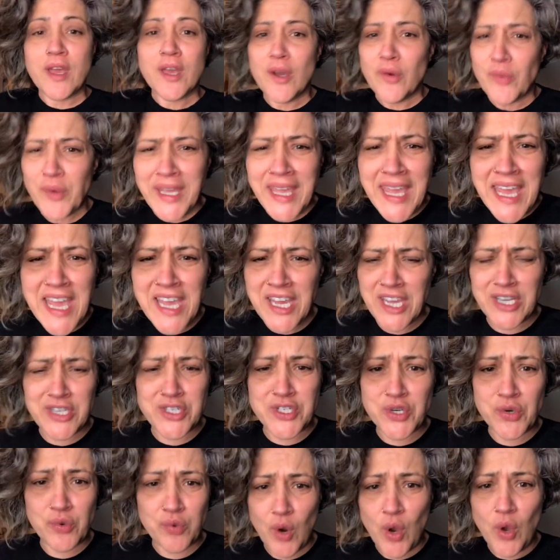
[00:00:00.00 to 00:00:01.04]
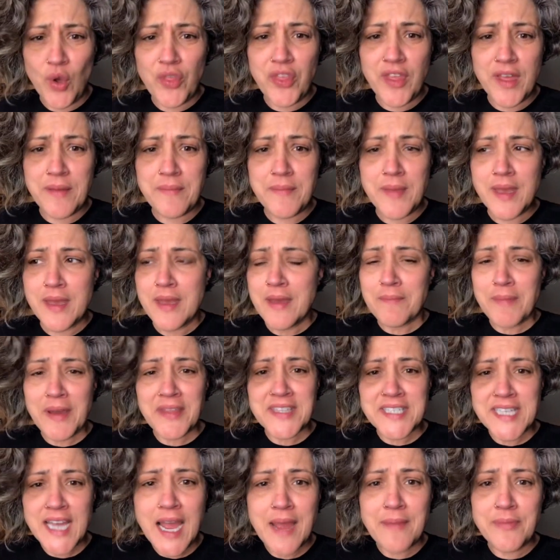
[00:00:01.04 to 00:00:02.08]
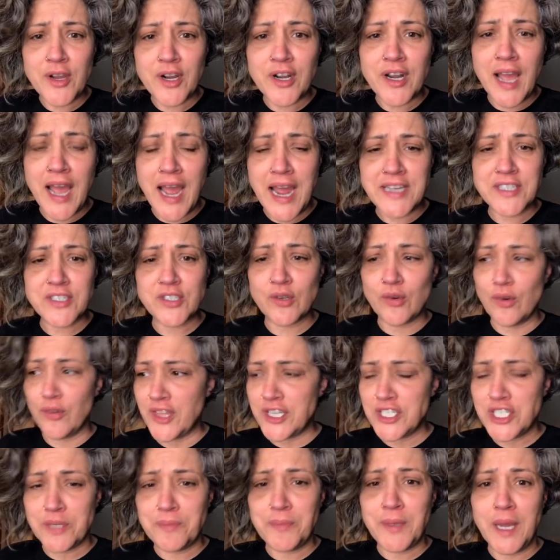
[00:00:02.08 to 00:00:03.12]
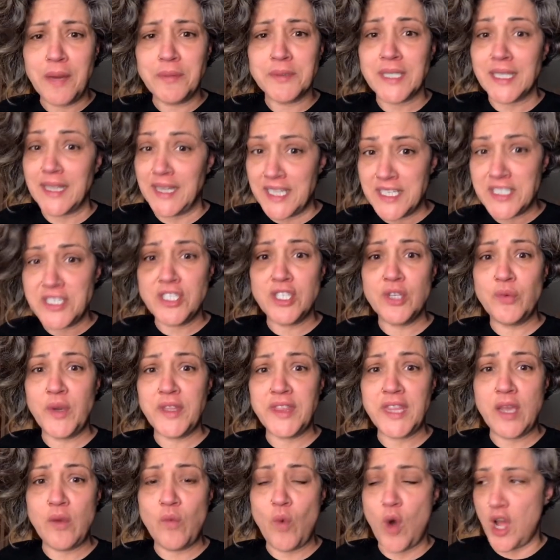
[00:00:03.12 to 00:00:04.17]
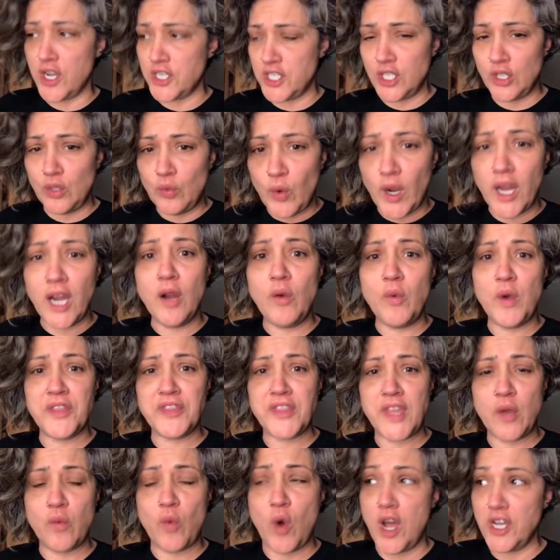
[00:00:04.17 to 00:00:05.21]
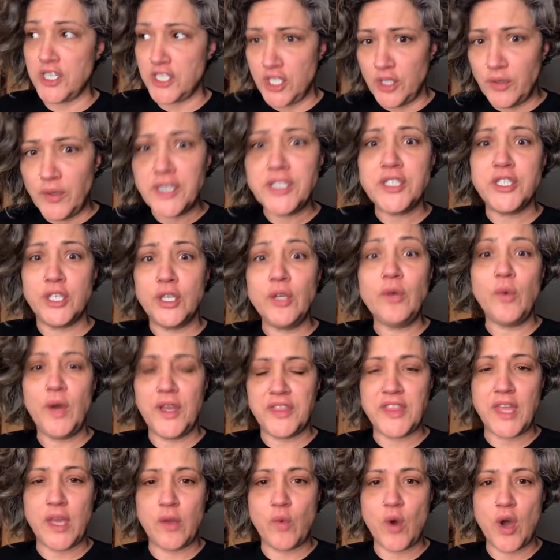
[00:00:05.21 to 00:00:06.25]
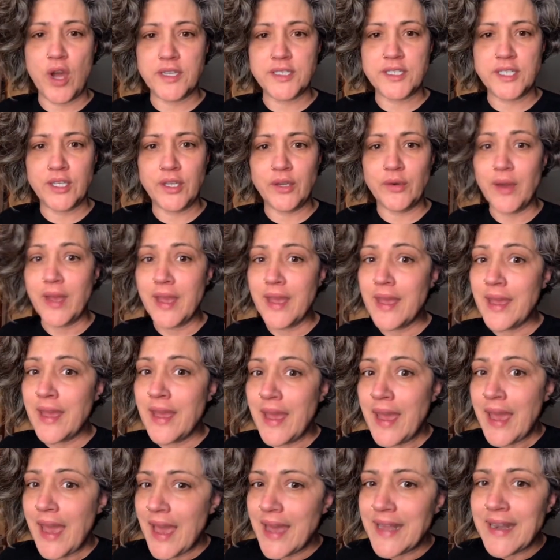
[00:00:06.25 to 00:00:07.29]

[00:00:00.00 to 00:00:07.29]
We can't control them. By the time they're in high school, they should be able to listen to what they want to, wear what they want to, and do what they want to. And